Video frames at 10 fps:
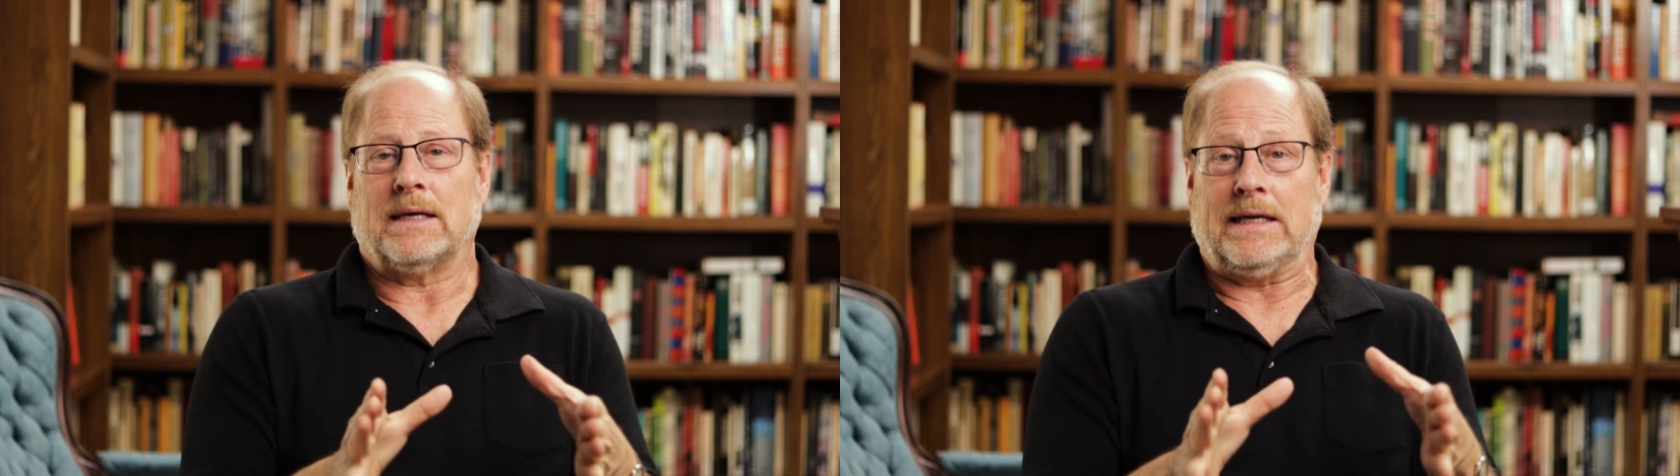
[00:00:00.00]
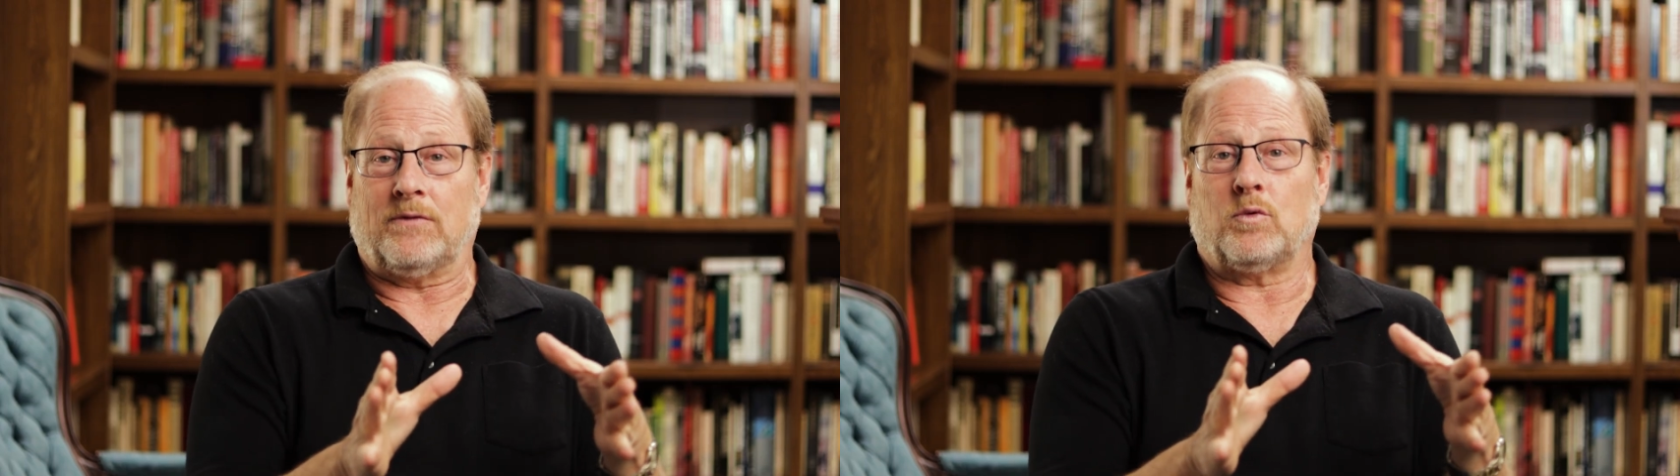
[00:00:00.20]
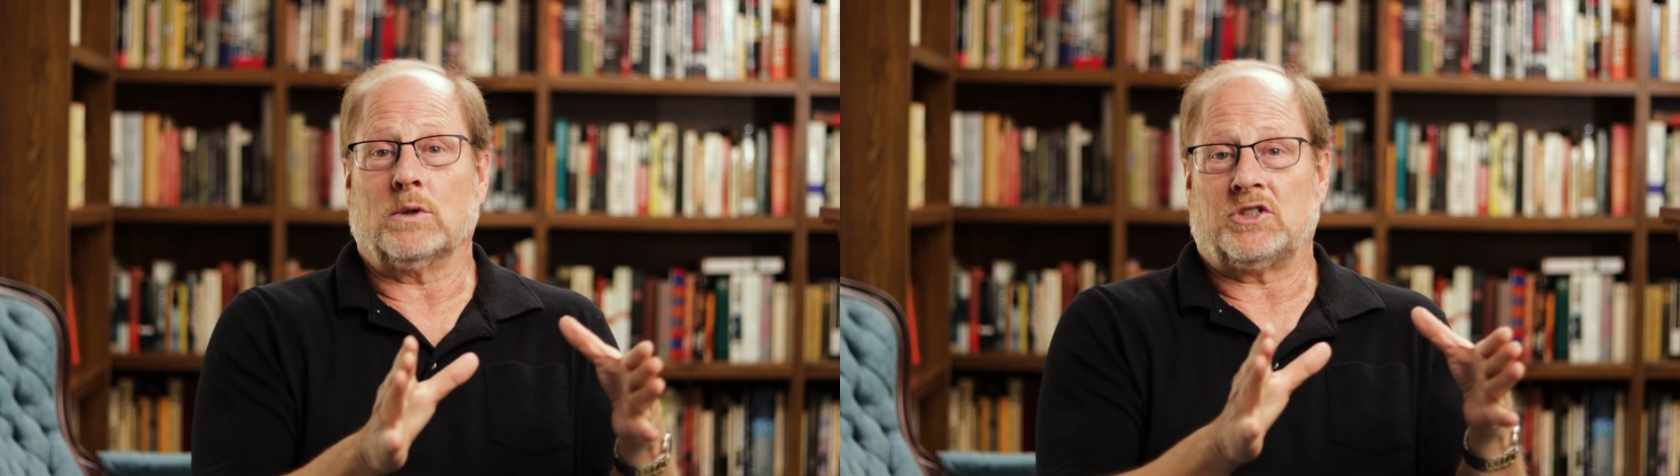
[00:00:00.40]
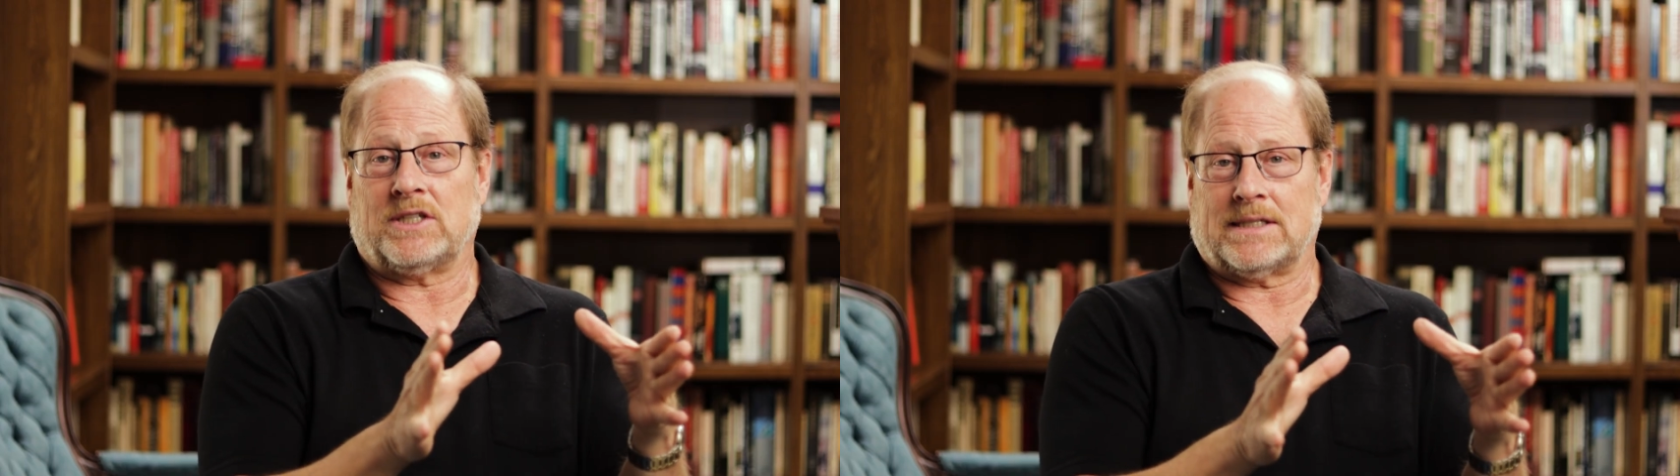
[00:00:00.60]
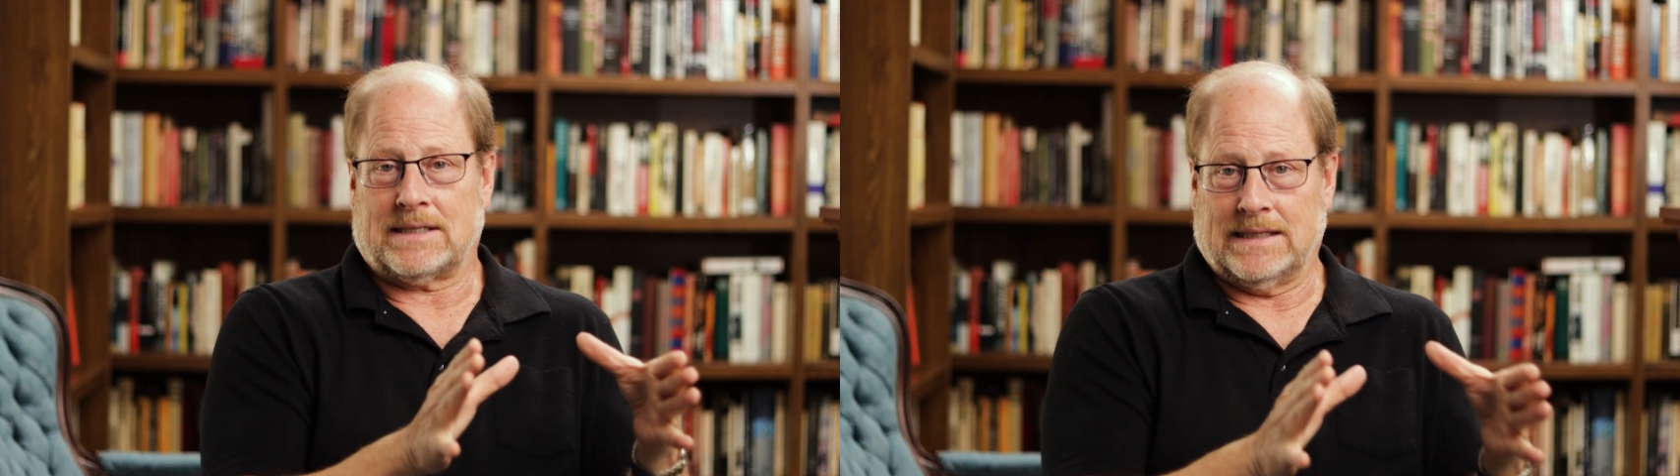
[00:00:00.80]
if we'll
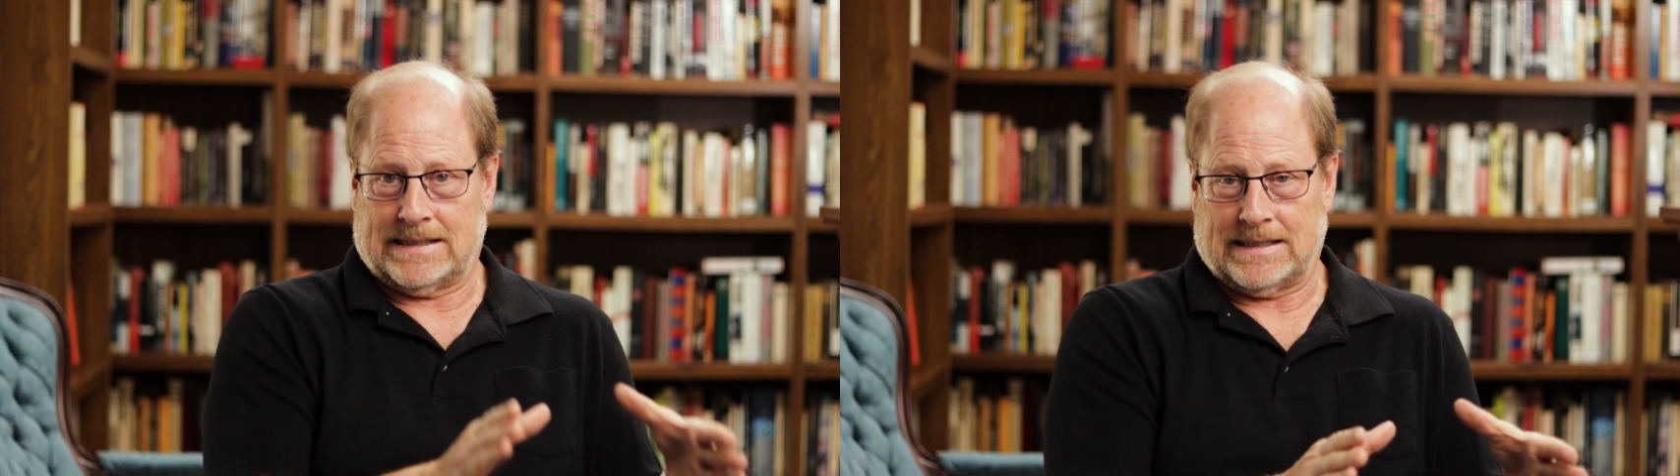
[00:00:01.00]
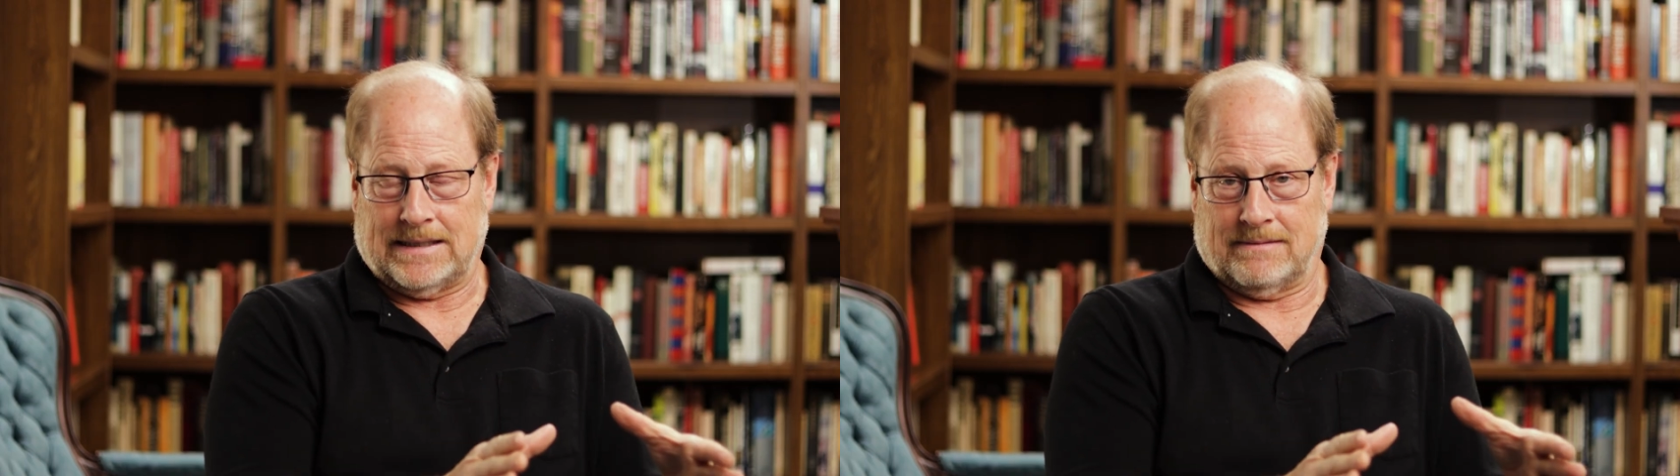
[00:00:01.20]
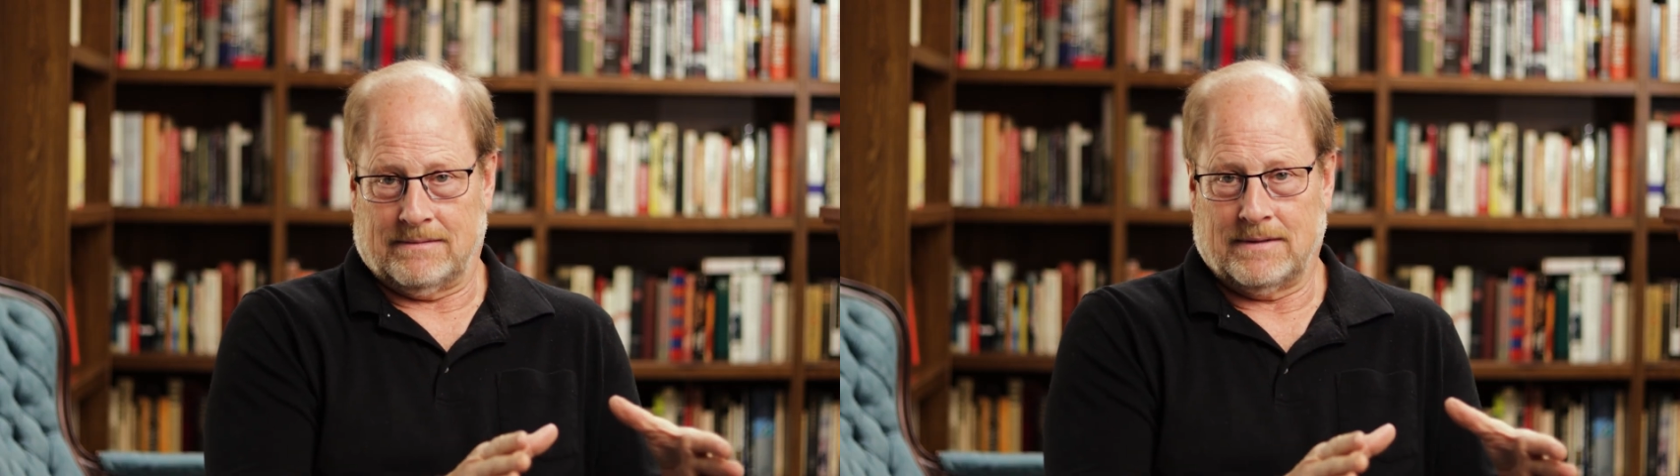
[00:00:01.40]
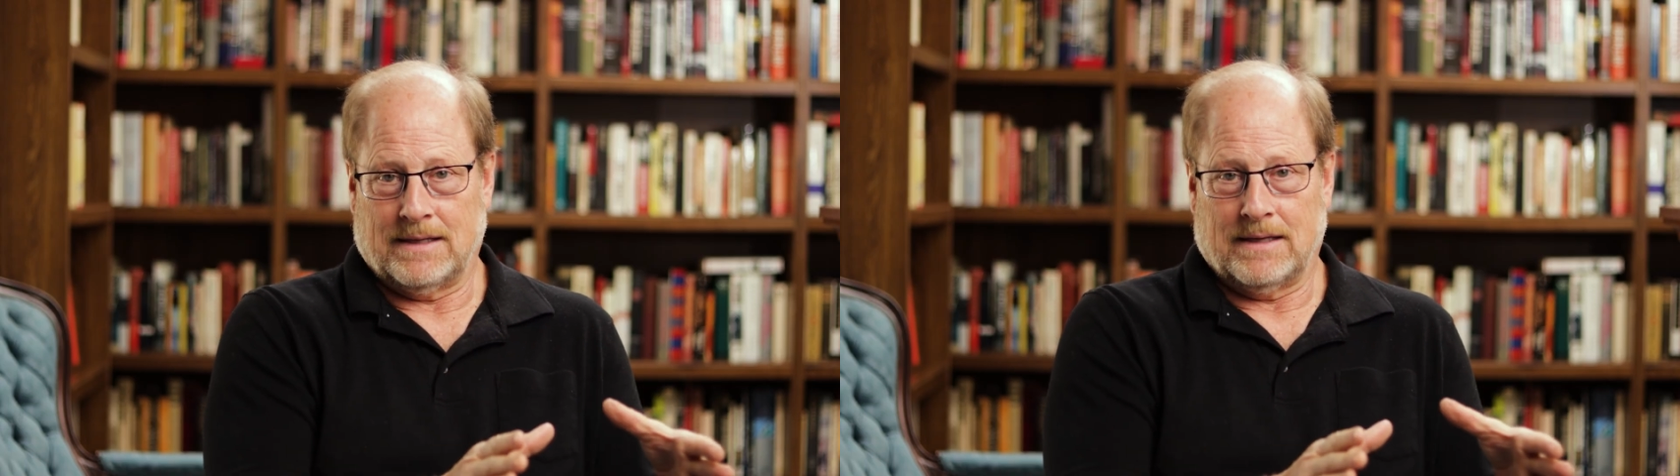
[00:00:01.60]
just listen,